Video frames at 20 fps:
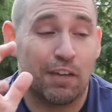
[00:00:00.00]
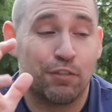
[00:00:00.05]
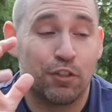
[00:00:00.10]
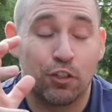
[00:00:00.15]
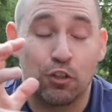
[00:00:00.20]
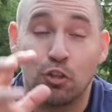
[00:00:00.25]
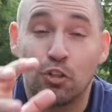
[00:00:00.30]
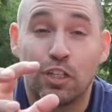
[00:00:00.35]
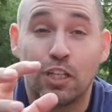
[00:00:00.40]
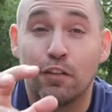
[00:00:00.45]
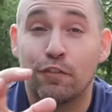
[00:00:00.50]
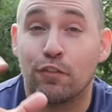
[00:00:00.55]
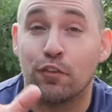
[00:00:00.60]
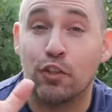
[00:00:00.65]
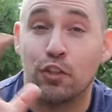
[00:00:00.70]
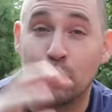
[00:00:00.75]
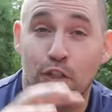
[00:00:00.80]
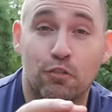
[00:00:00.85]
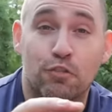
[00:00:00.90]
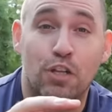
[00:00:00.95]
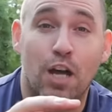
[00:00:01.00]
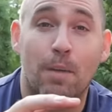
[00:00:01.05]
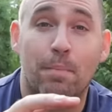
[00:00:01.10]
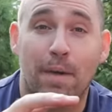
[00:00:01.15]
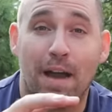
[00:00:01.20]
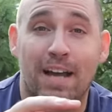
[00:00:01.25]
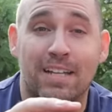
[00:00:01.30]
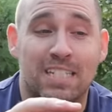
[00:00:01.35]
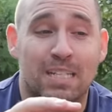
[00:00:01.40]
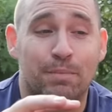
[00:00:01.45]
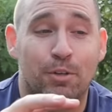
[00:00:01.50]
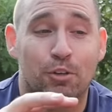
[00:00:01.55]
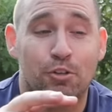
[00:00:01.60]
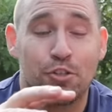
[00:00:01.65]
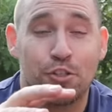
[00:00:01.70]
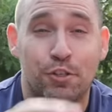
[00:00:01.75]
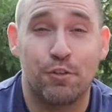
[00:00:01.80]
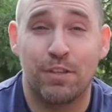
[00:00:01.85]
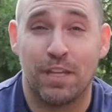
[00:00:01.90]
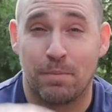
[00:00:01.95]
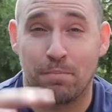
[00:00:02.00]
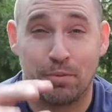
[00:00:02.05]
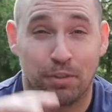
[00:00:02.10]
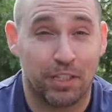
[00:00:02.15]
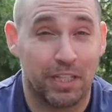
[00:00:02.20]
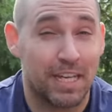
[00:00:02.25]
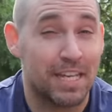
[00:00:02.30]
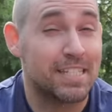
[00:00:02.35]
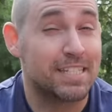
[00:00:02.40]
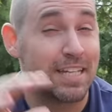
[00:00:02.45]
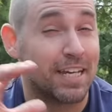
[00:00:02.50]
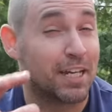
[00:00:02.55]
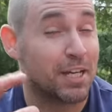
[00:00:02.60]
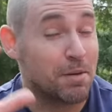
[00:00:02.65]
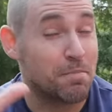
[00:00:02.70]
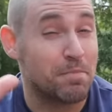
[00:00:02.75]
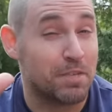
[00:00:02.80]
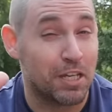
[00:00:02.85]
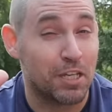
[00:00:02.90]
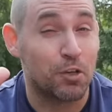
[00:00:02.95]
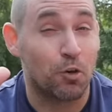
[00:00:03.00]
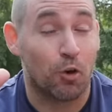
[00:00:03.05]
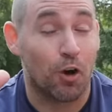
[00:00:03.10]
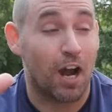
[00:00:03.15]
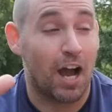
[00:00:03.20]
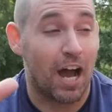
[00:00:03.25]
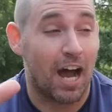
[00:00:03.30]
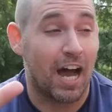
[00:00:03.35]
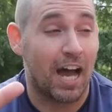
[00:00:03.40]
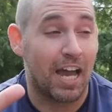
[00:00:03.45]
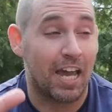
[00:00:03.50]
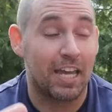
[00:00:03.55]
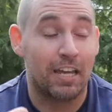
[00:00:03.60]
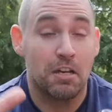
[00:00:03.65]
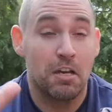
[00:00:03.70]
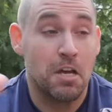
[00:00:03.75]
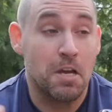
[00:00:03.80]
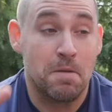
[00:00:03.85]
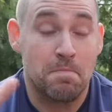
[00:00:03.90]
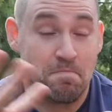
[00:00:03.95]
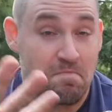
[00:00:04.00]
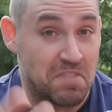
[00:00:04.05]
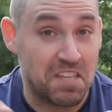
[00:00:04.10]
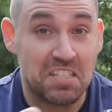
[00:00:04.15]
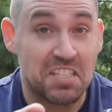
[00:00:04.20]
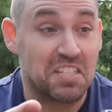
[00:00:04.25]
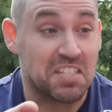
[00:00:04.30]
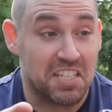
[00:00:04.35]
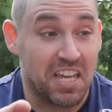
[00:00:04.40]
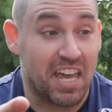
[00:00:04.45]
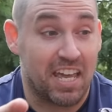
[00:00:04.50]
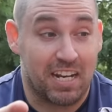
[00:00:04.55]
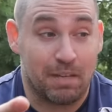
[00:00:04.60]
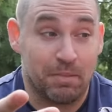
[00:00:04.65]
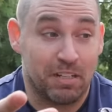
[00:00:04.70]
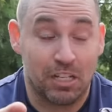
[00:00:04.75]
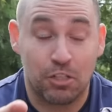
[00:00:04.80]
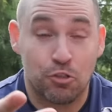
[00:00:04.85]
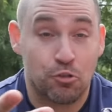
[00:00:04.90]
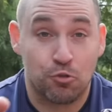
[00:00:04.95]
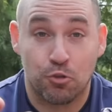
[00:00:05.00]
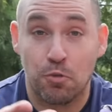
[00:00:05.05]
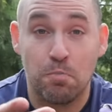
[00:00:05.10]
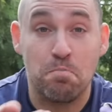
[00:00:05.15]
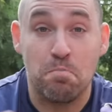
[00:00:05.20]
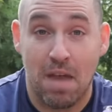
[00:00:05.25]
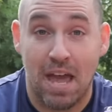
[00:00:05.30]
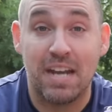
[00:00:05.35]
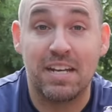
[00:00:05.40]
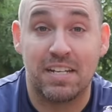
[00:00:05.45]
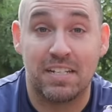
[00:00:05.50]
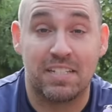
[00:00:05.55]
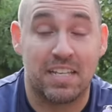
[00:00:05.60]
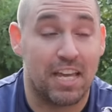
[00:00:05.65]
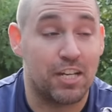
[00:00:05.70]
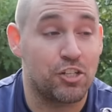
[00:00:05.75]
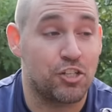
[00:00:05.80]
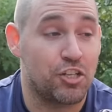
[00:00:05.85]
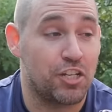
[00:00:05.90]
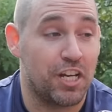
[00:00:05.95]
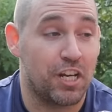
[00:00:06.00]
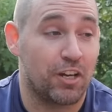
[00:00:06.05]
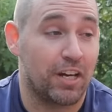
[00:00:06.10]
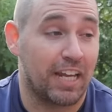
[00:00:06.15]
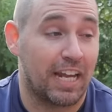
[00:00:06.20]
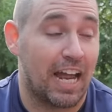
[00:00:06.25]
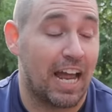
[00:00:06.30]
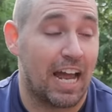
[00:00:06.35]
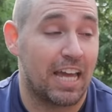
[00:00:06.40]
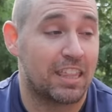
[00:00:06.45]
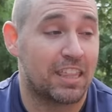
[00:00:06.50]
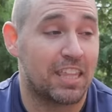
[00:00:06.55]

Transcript: if you're looking for a low top basketball shoe that plays like a mid or a high, this is it. I mean, it's tremendous engineering. I